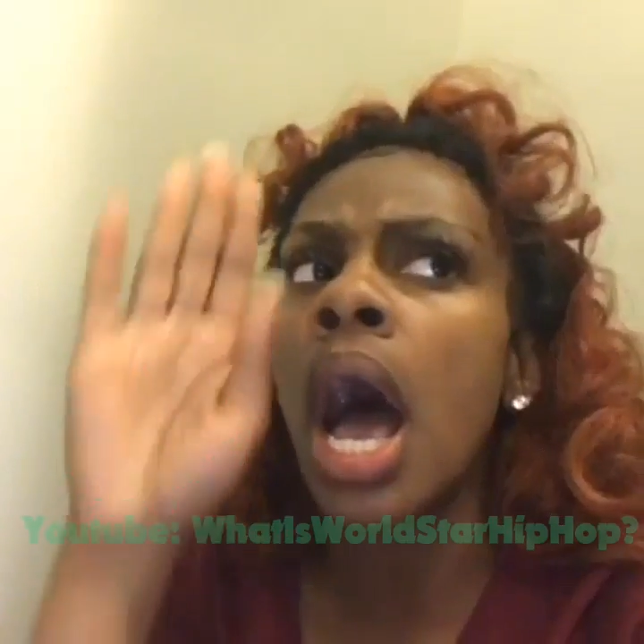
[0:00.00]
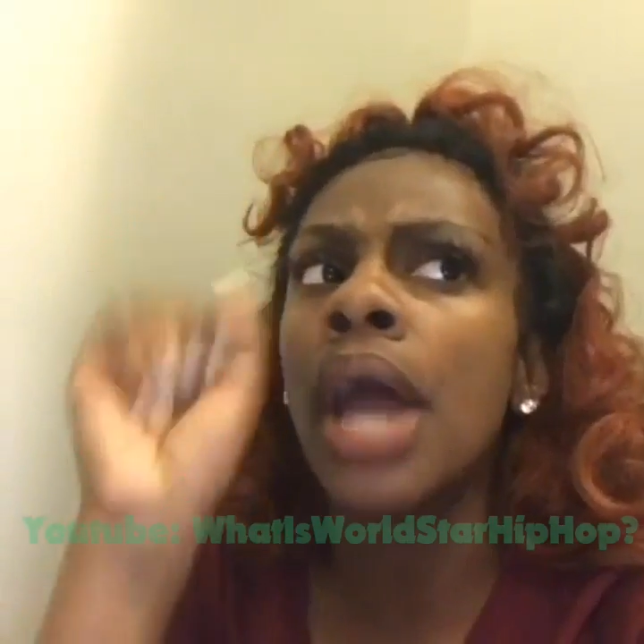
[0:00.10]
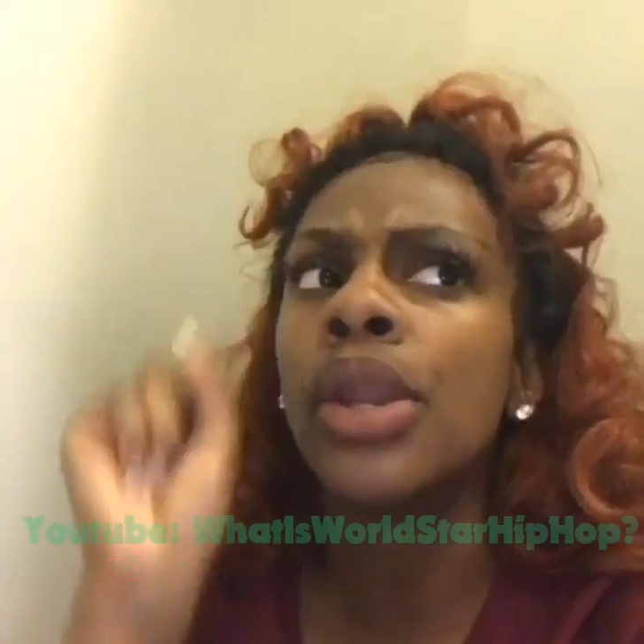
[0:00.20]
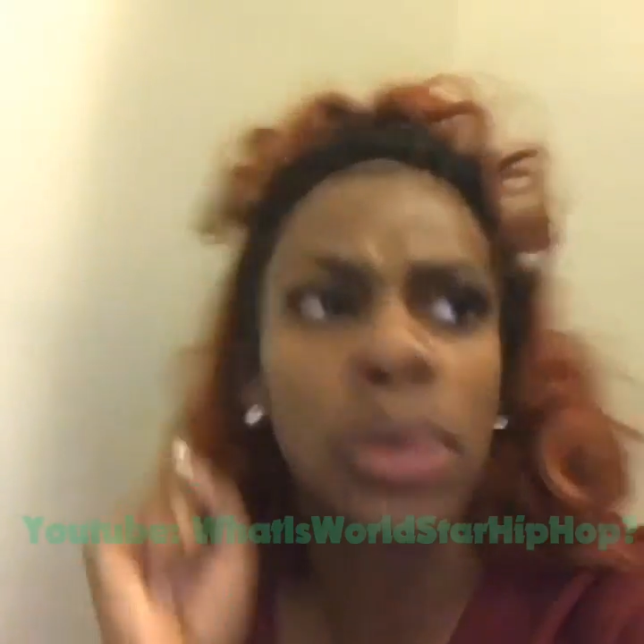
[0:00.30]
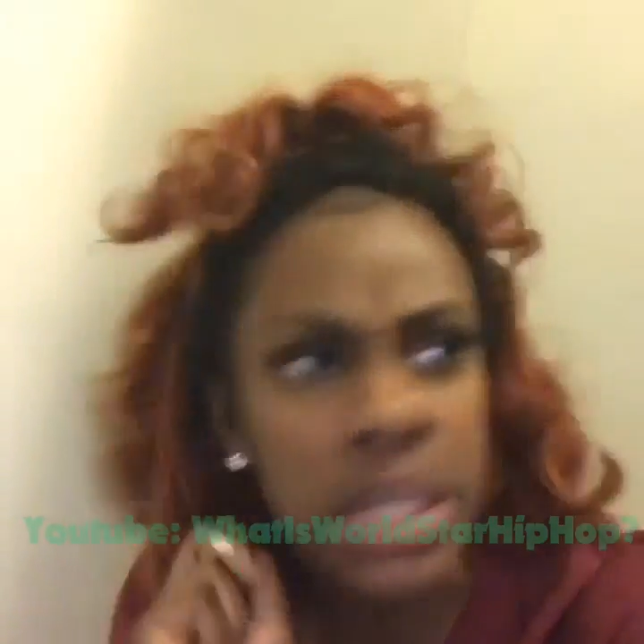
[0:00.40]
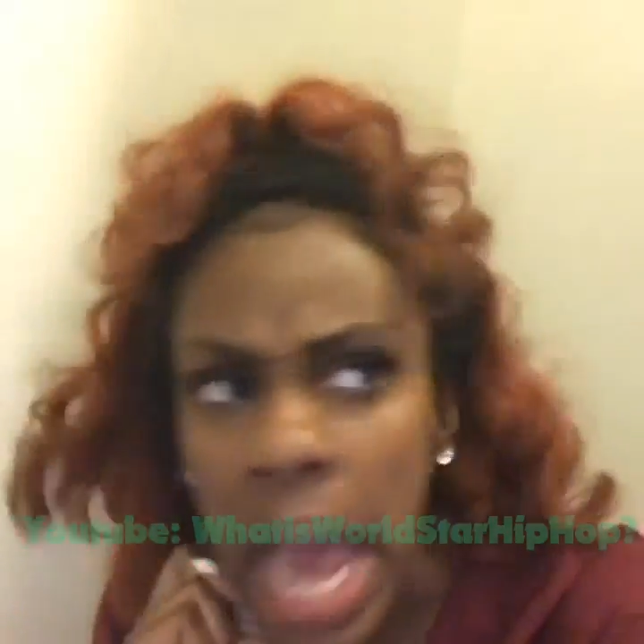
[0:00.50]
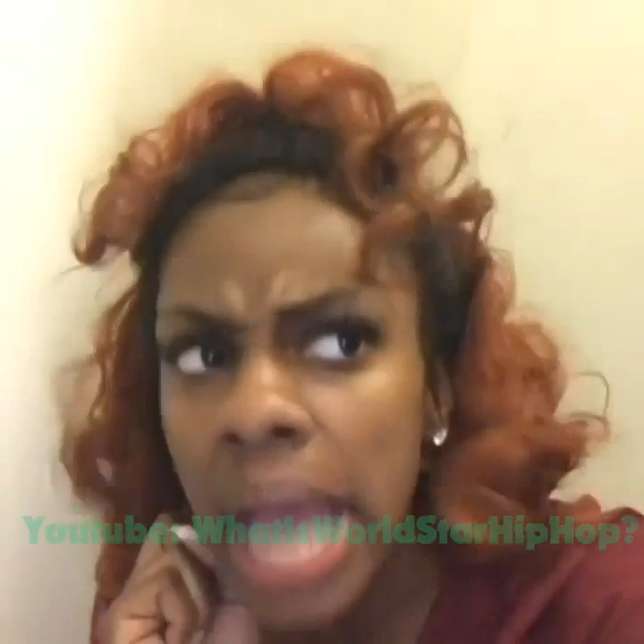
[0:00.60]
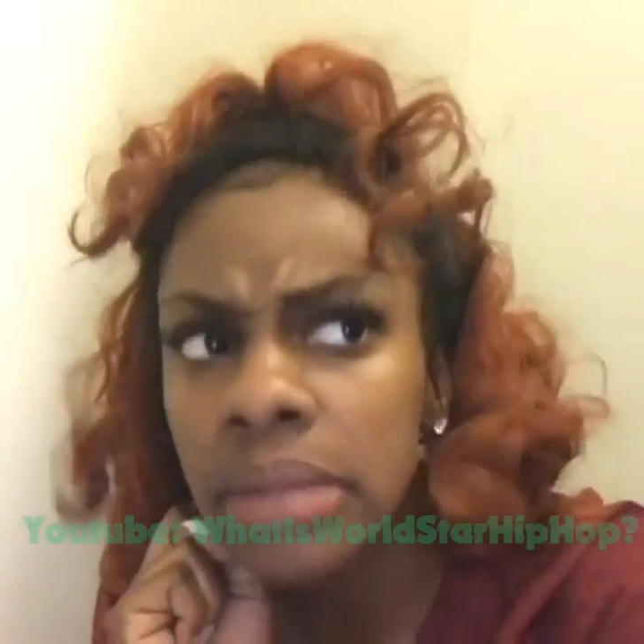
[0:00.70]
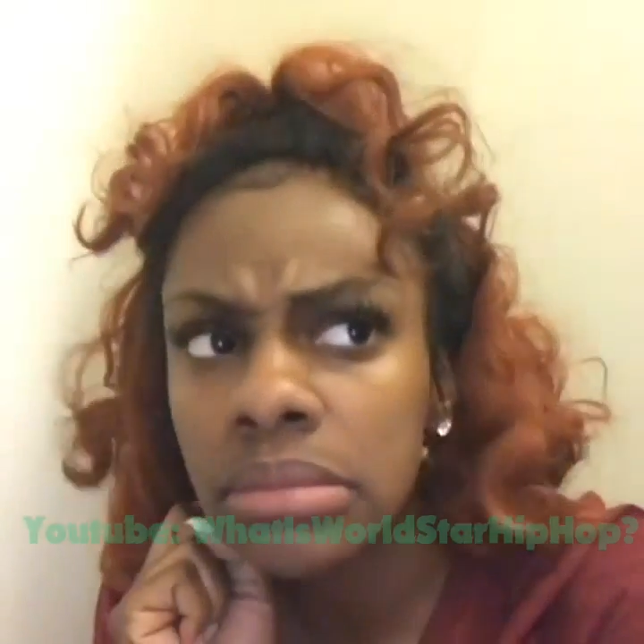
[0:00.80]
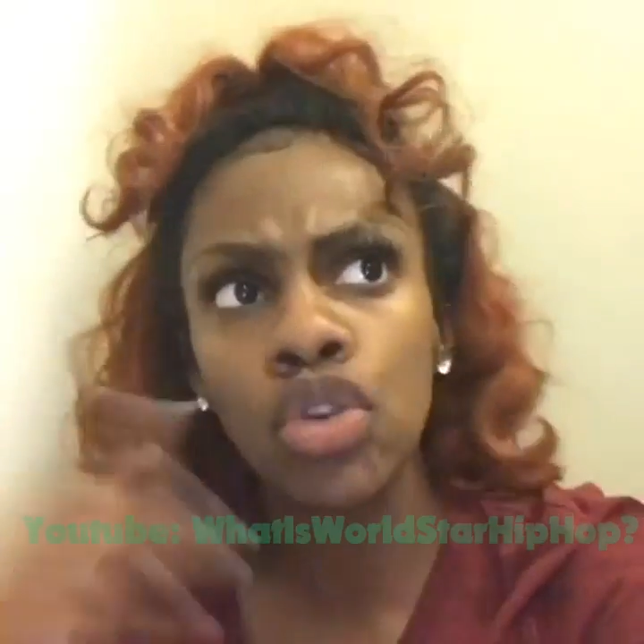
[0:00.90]
Uh, no, it's
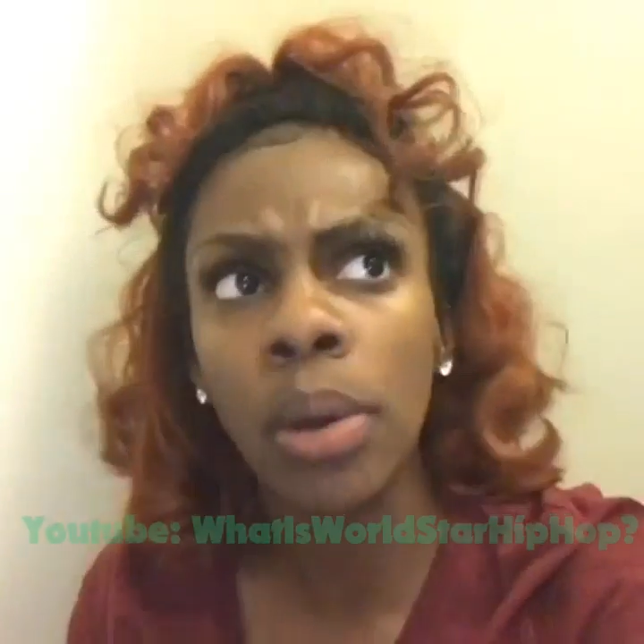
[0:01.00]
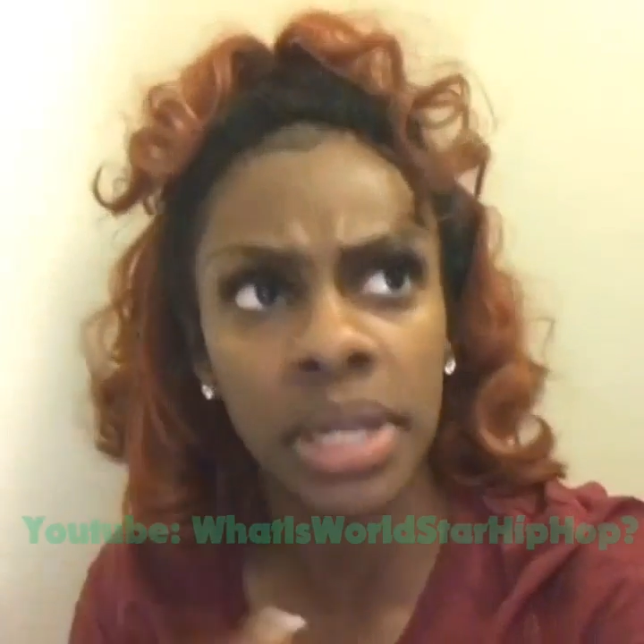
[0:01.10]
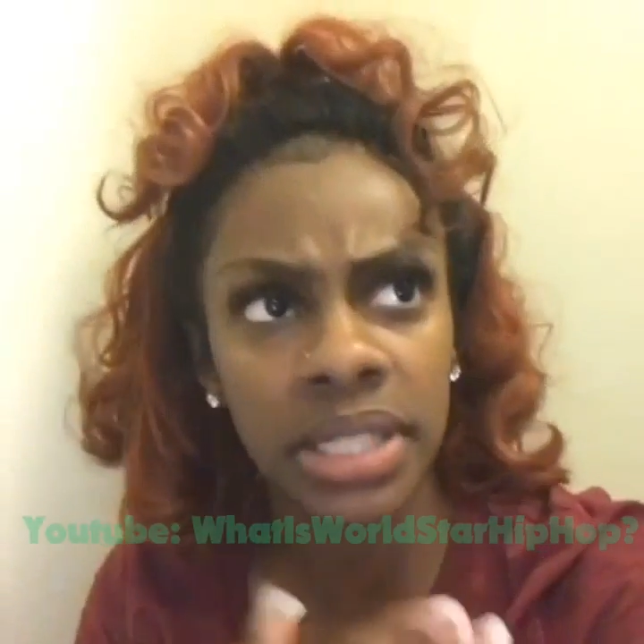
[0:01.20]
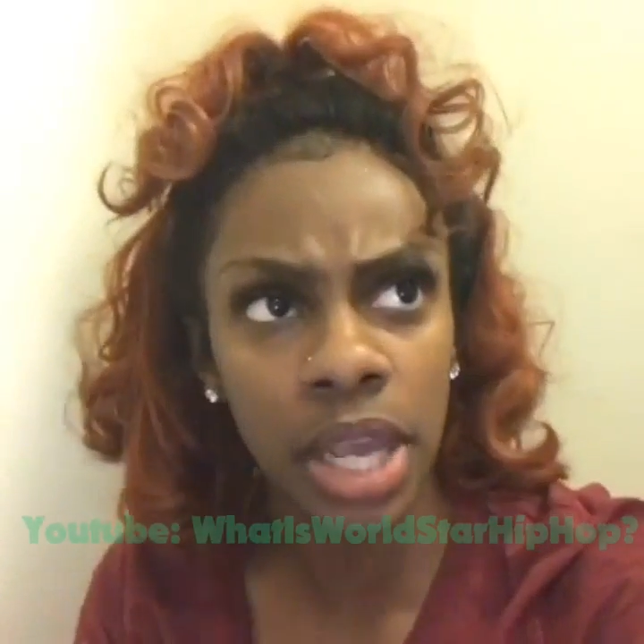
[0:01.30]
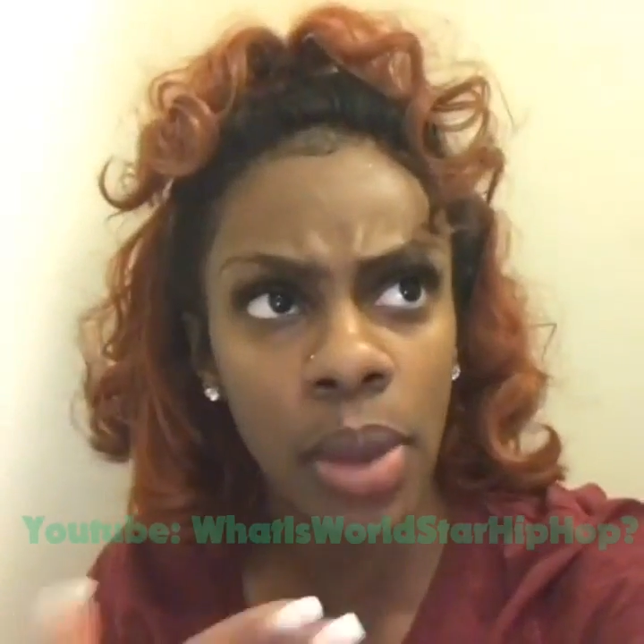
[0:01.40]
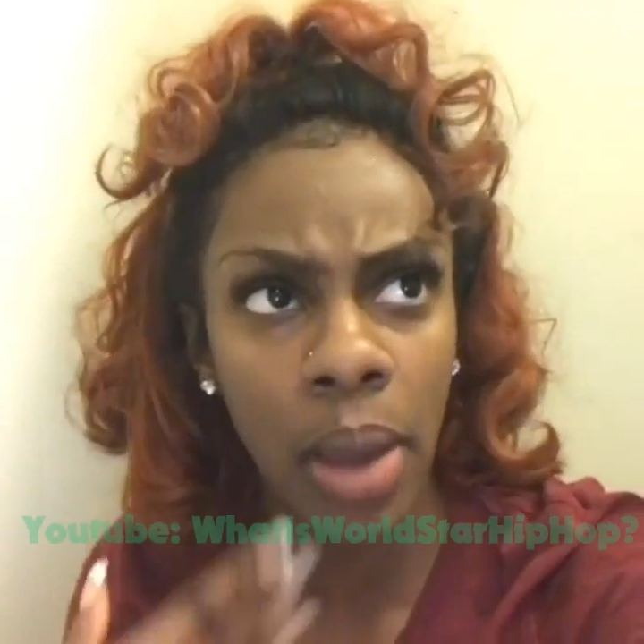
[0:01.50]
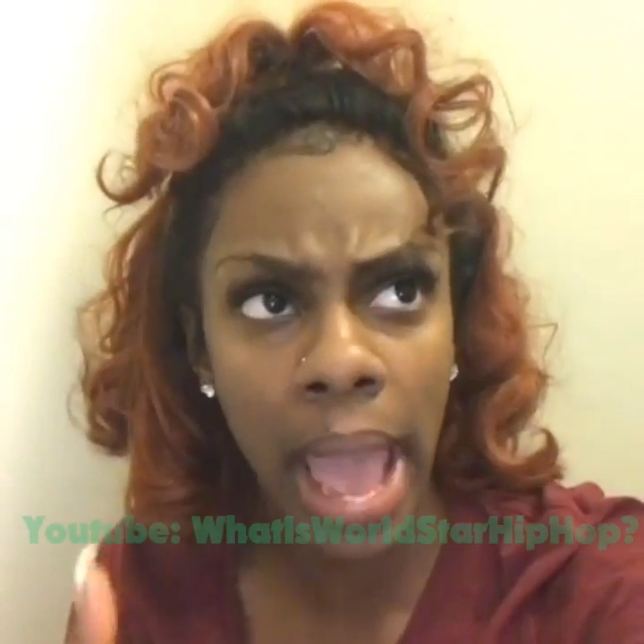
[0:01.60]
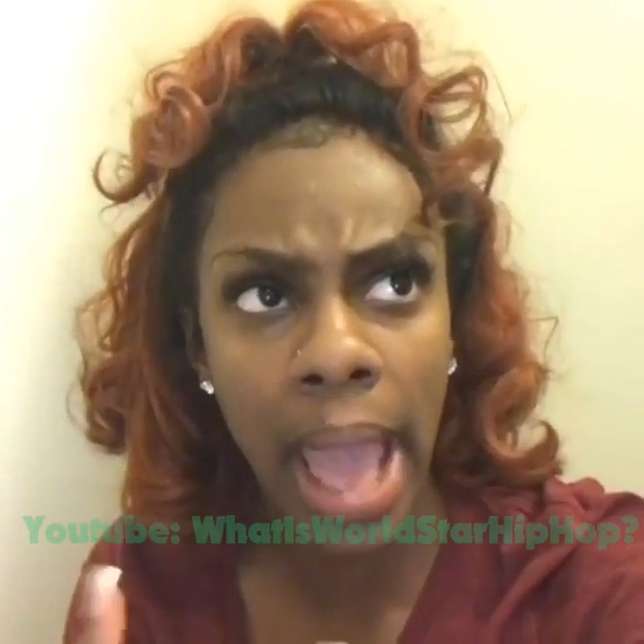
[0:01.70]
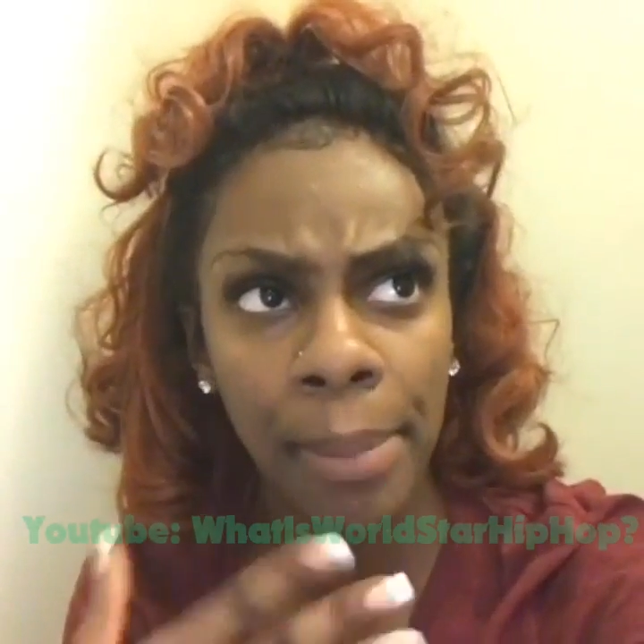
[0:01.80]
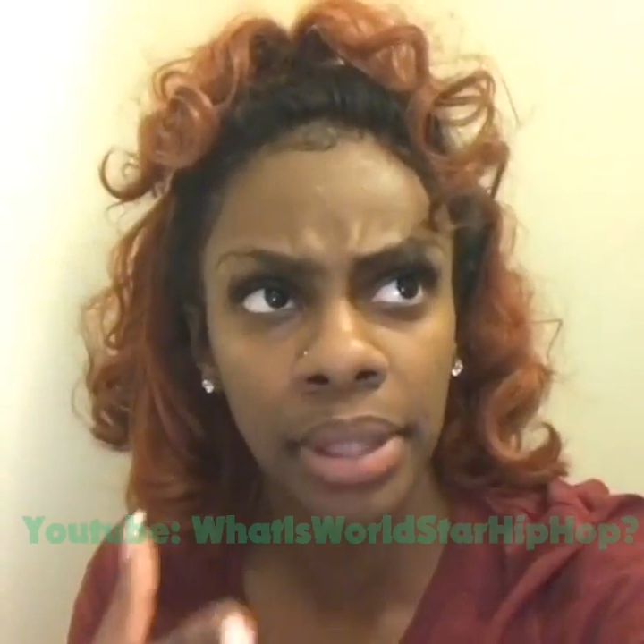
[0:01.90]
not. Do you want me to tell you
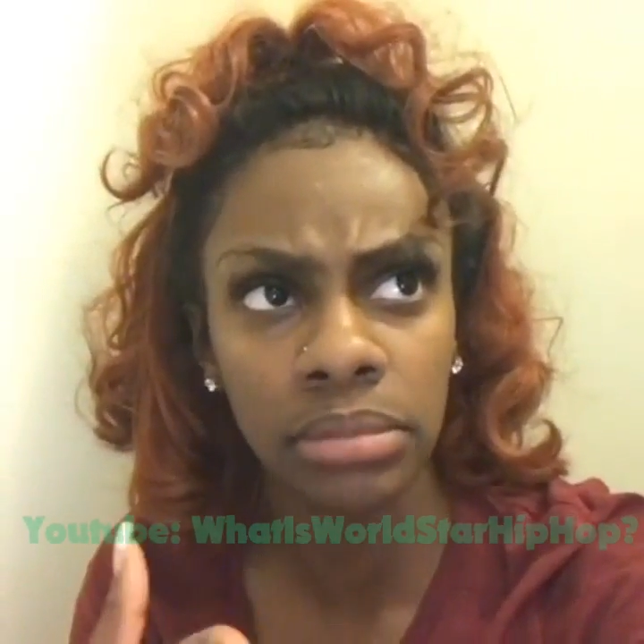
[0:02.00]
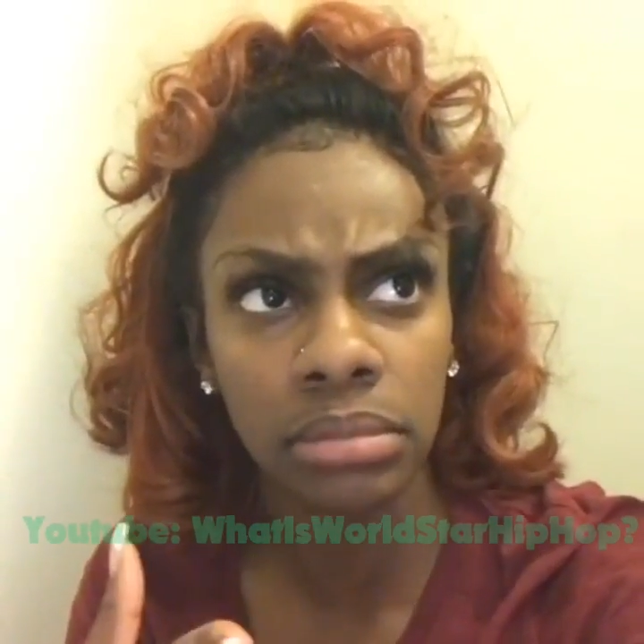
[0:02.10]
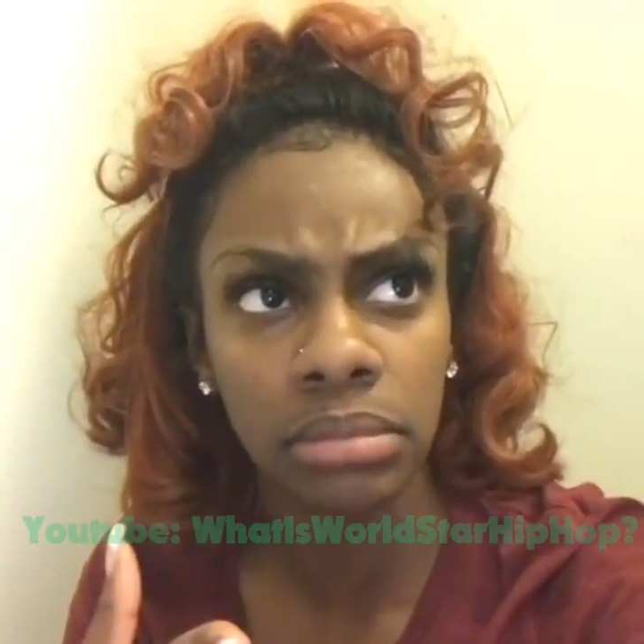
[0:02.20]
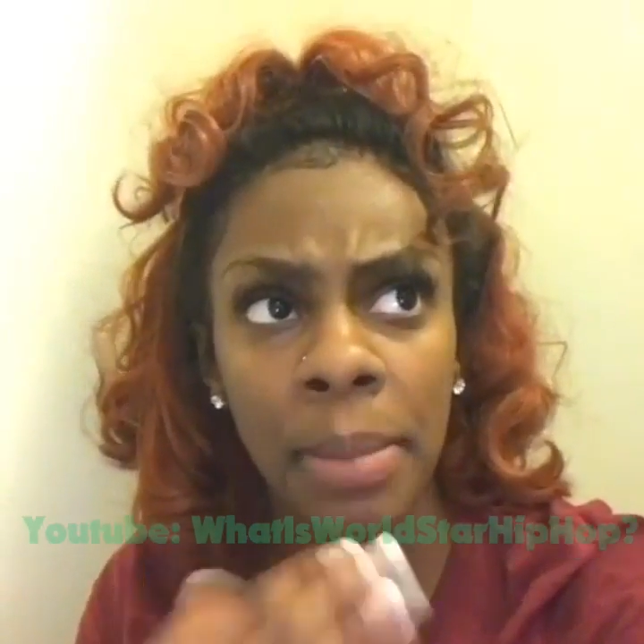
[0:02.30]
how it happened?